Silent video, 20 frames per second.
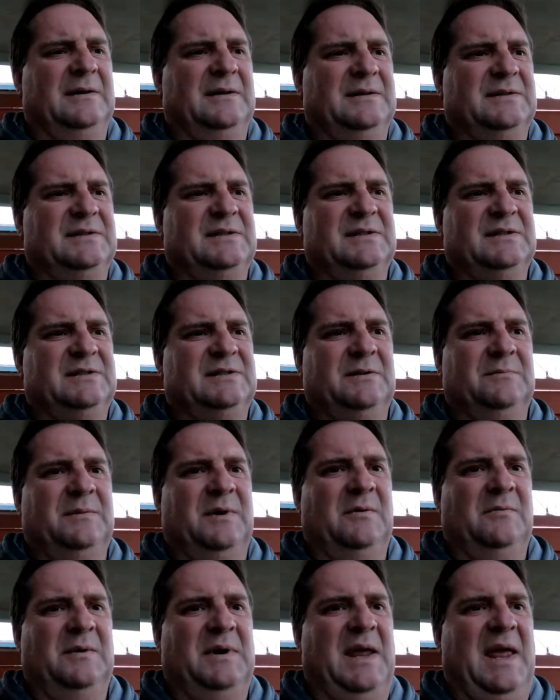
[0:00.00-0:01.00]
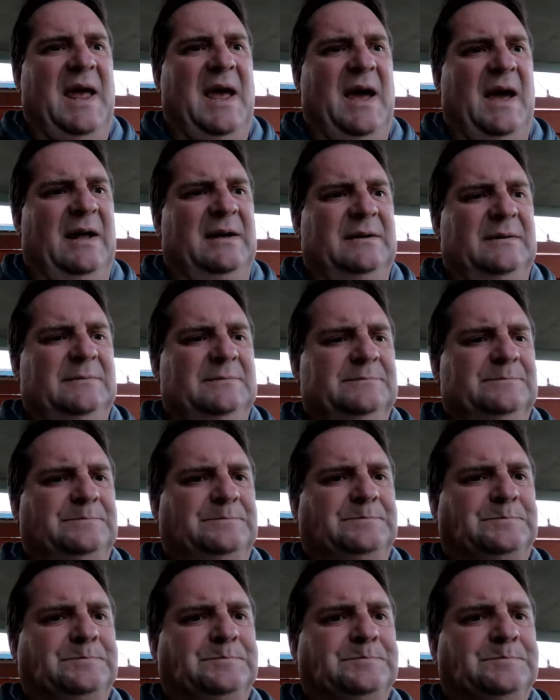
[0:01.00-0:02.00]
system that we had,
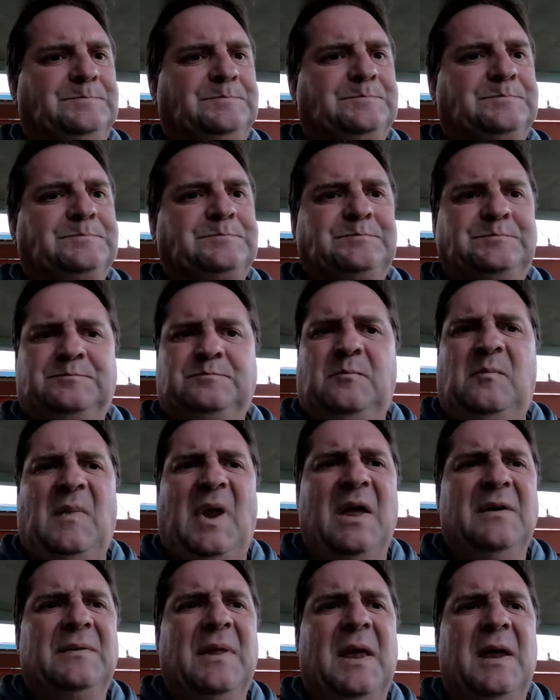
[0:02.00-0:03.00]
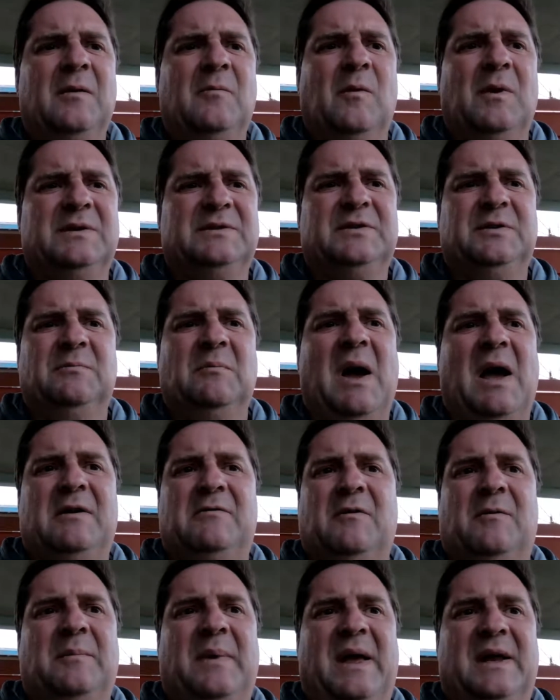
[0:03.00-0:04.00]
and they want to
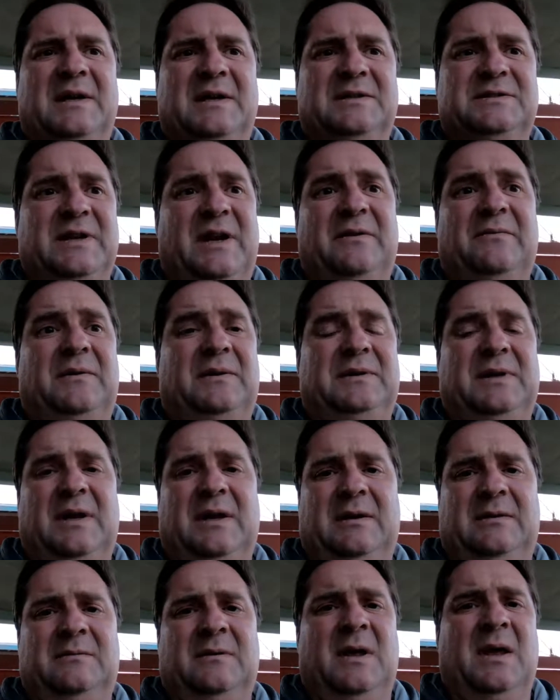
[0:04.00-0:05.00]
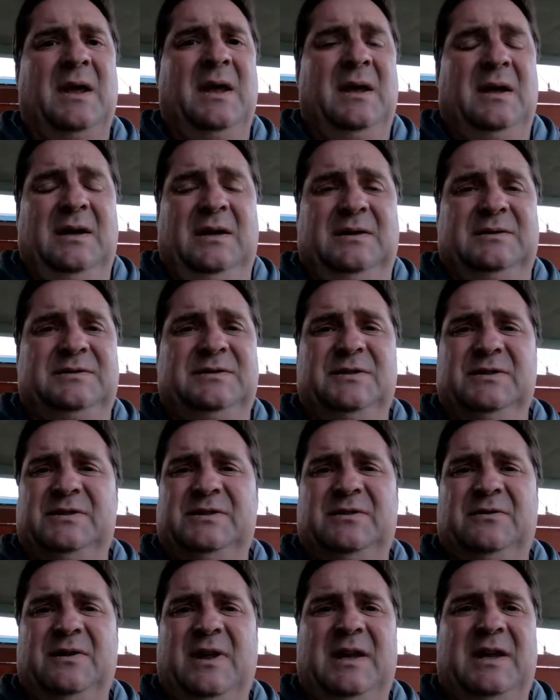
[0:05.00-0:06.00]
micromanage everything
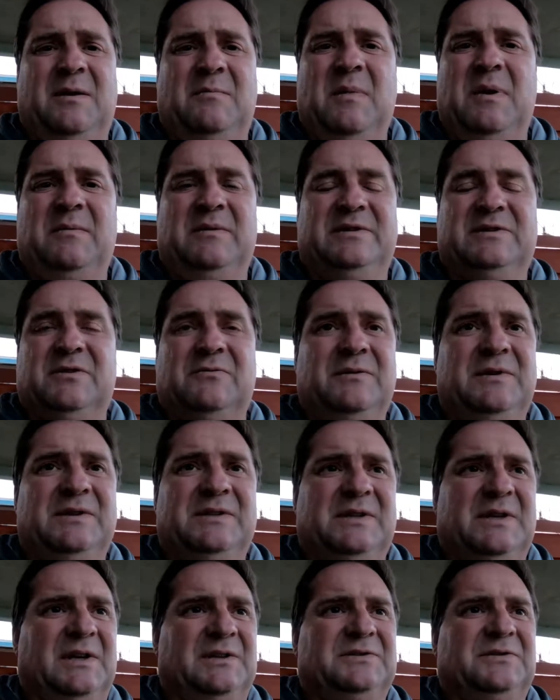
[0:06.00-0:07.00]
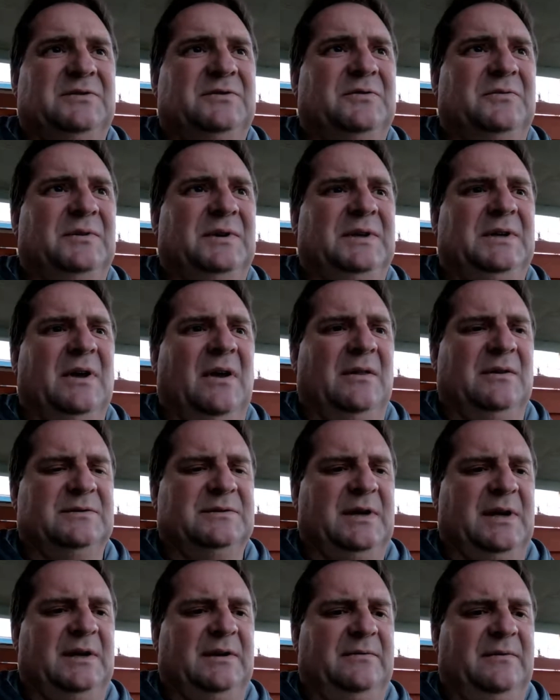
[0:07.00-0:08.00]
just so they can maybe squeeze an extra
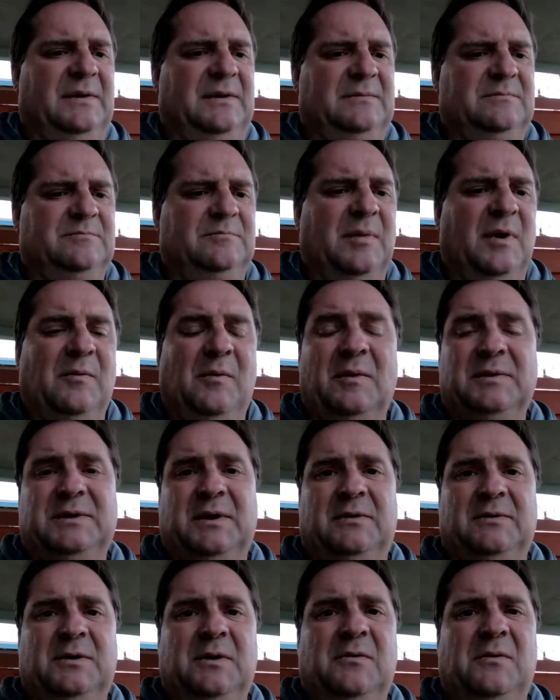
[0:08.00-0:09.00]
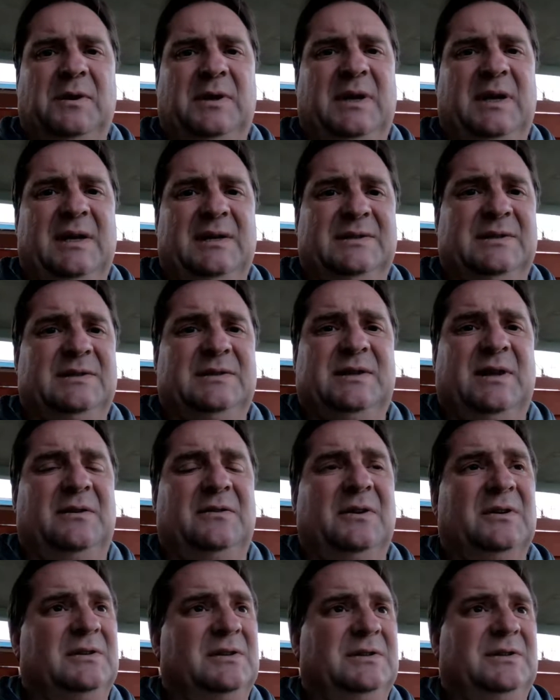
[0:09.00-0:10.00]
$20 out of it. But what they're doing is
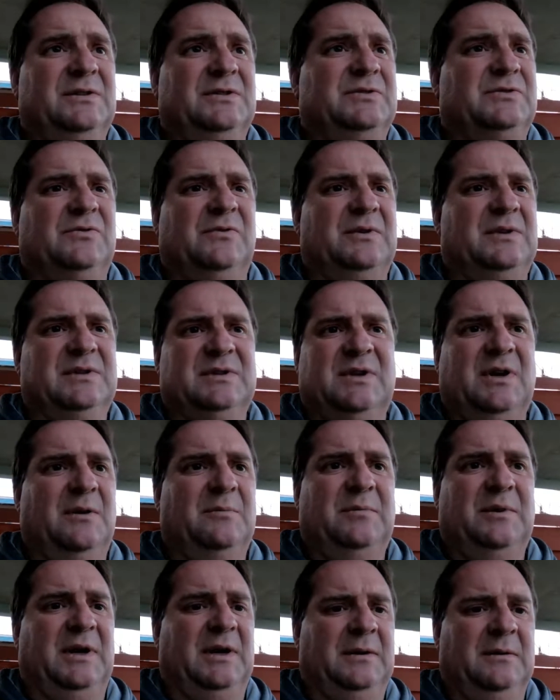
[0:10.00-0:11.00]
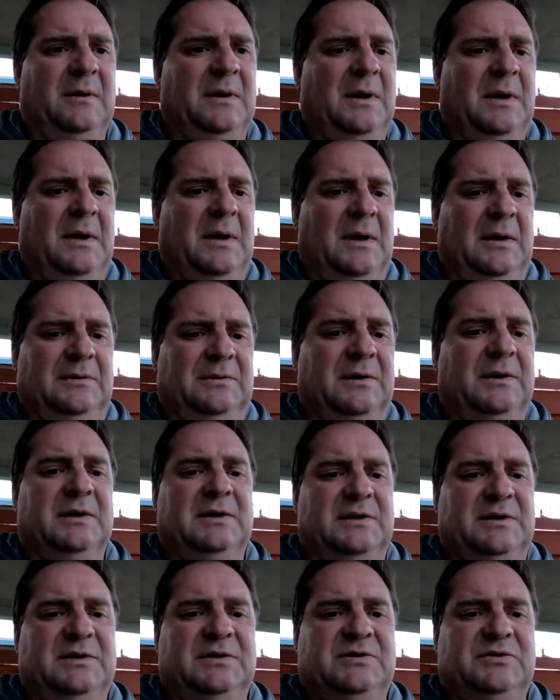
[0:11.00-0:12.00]
they're going to destroy this company. They're
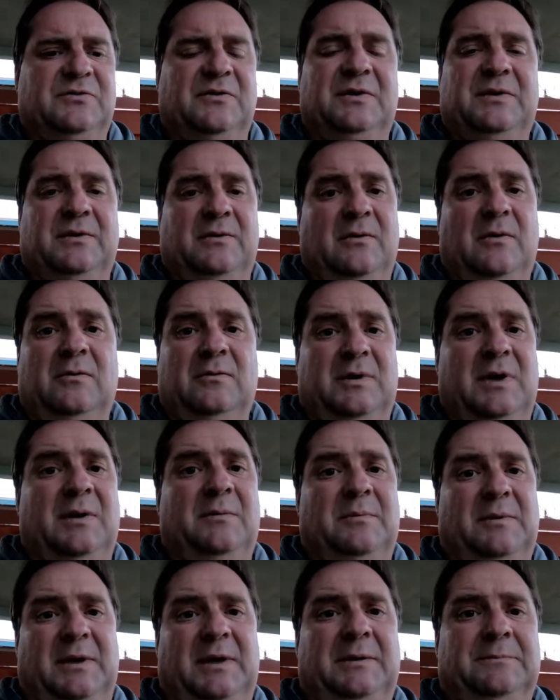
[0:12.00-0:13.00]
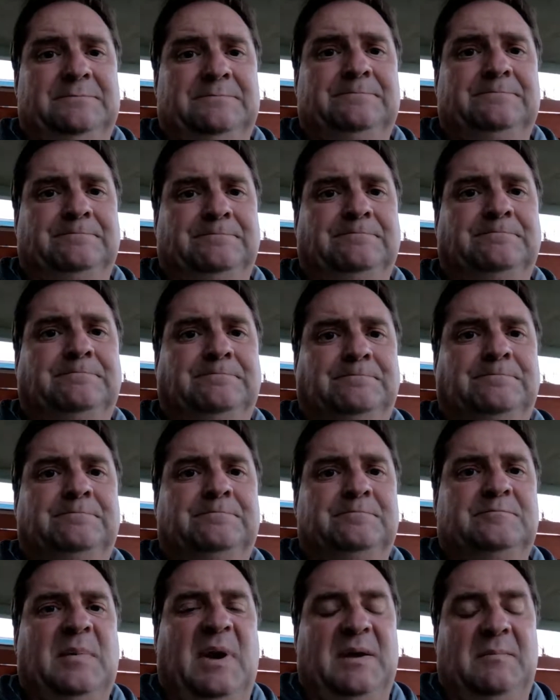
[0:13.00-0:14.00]
going to destroy their own company
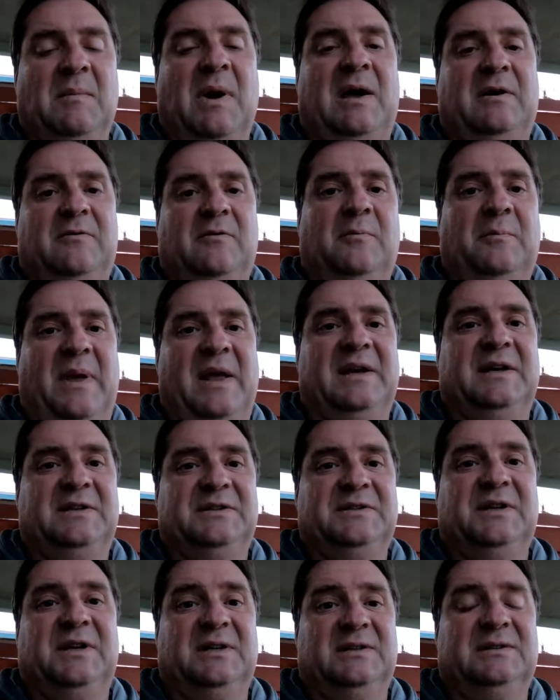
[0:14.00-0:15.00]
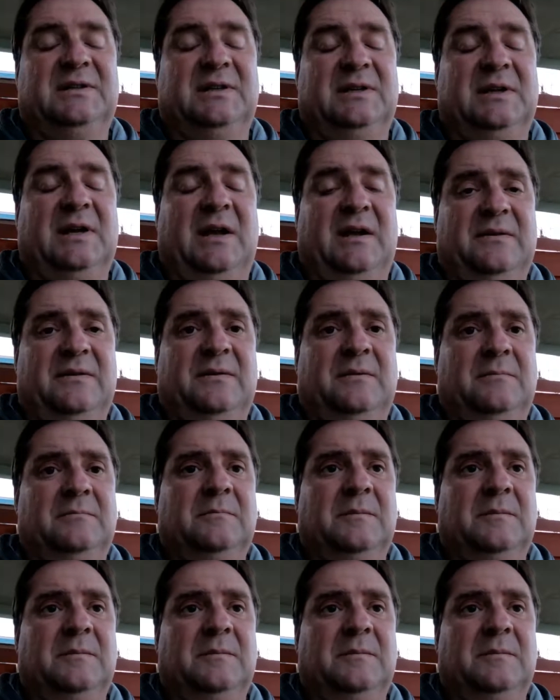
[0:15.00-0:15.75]
by micromanaging it to death.